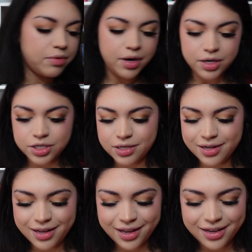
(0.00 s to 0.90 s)
brush
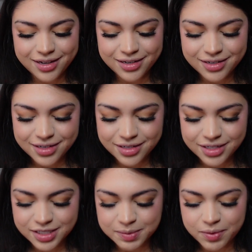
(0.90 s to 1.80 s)
and
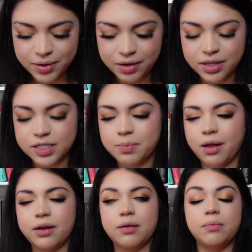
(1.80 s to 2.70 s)
smoke out this
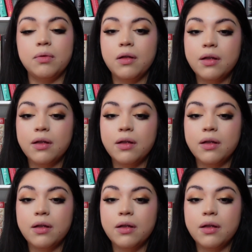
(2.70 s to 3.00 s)
bottom.